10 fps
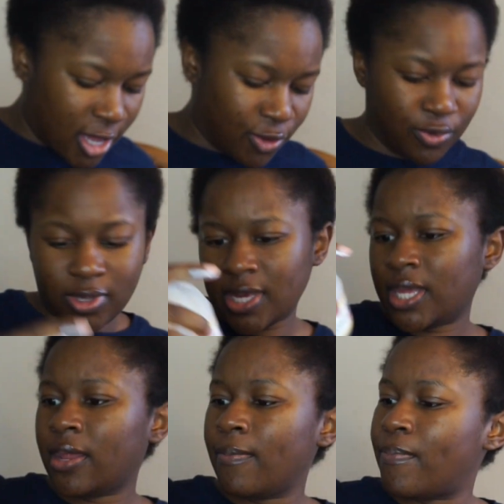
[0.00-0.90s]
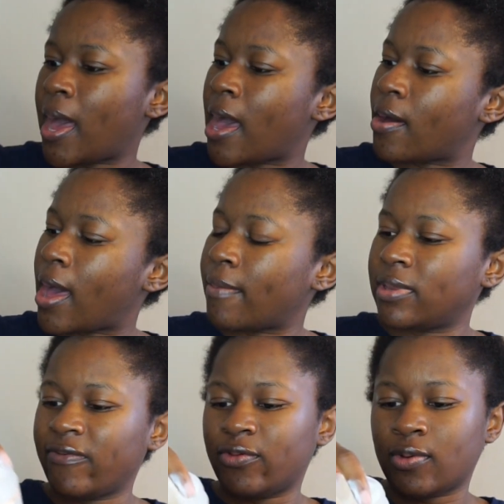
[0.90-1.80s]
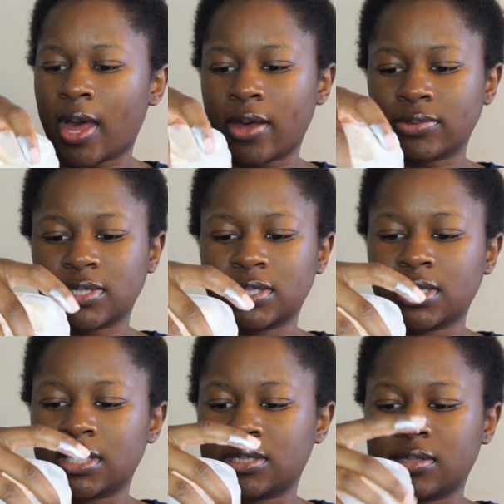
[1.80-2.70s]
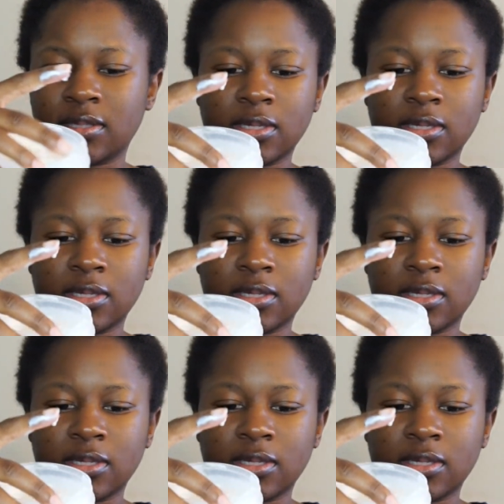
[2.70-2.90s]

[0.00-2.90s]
And you get about, how many fluid ounces is